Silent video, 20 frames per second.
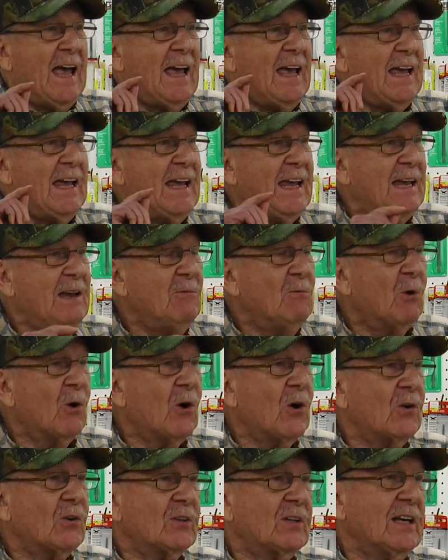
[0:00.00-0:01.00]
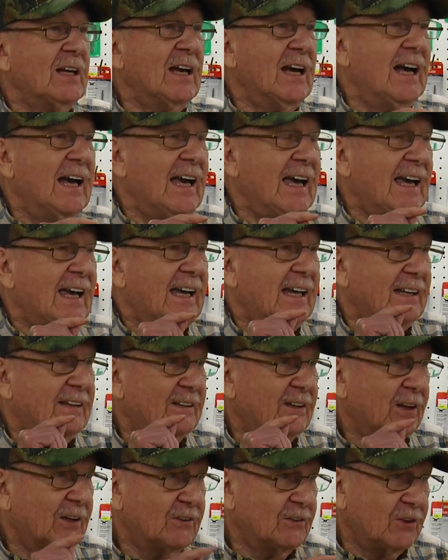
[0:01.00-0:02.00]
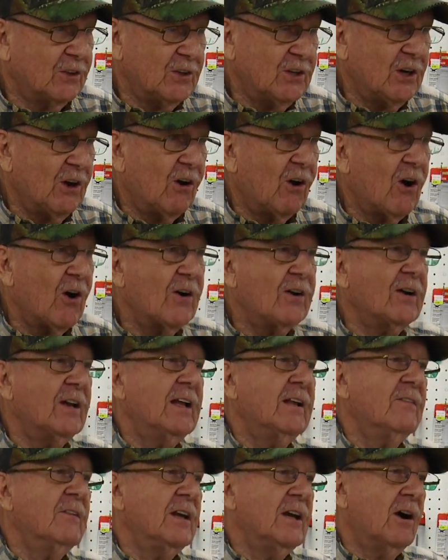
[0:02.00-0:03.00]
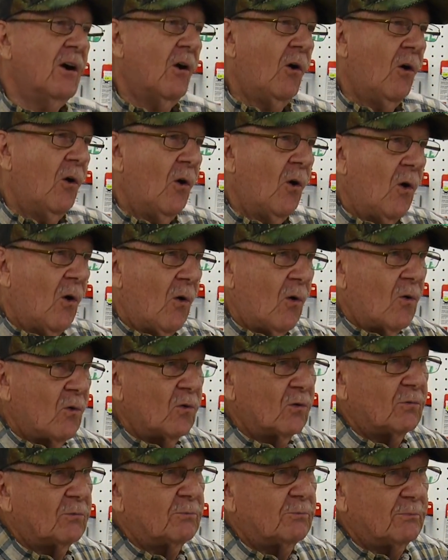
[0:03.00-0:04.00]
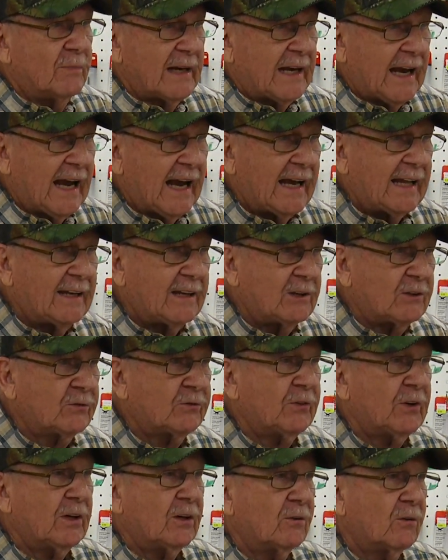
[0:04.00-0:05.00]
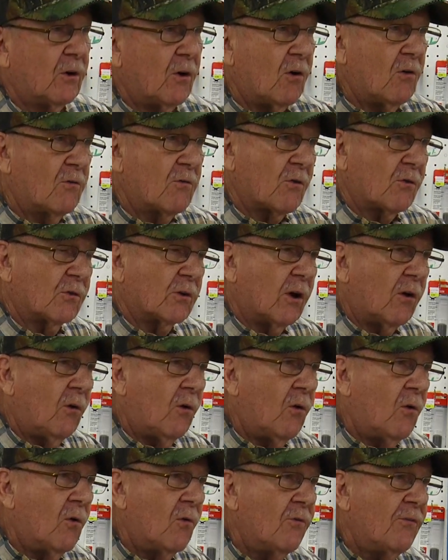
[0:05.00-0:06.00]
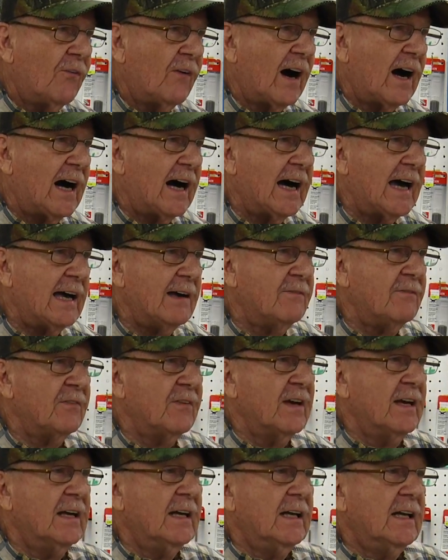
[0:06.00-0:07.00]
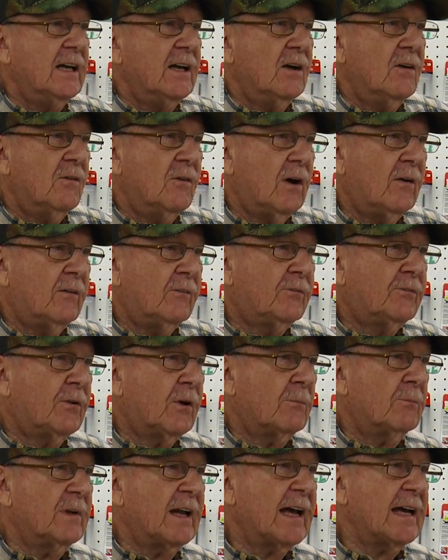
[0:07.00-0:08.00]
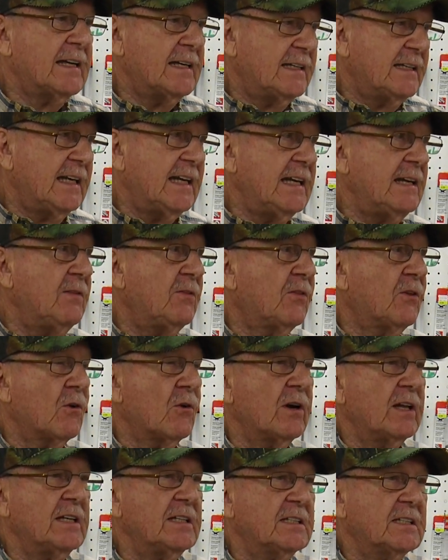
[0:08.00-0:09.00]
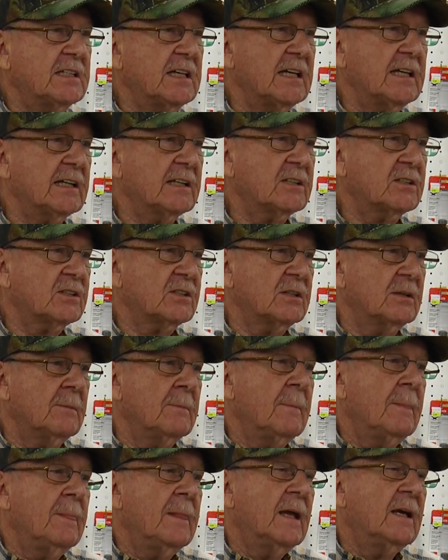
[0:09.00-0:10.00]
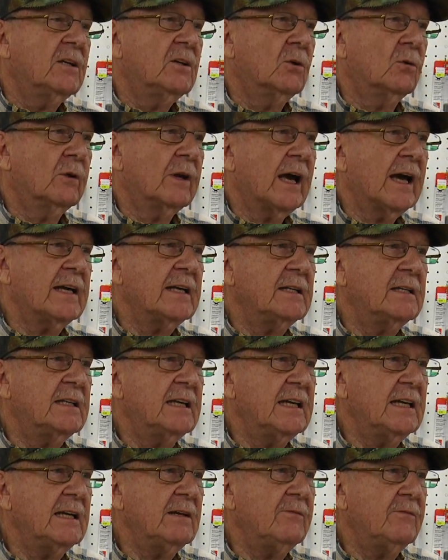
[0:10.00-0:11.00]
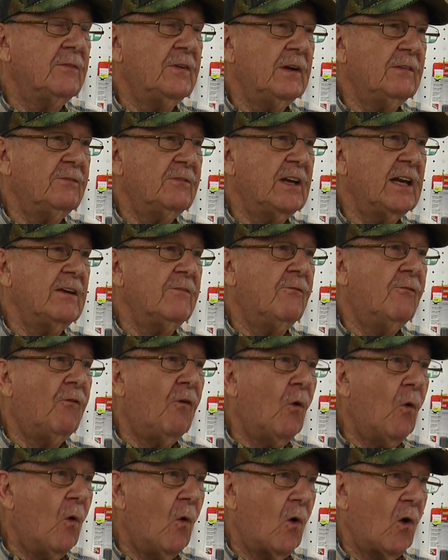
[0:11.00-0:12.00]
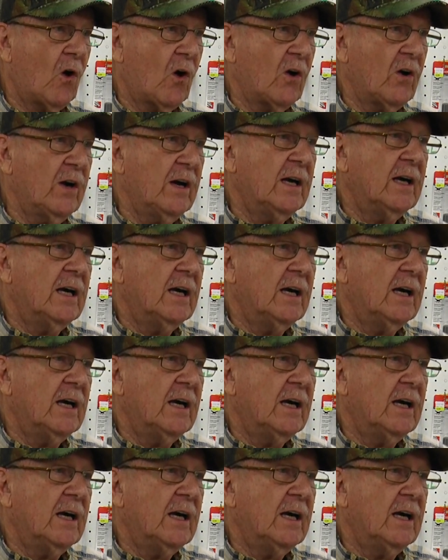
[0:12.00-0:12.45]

He worked the yard in the old Mechanicsville over on Old 5 from 1936 till 1954.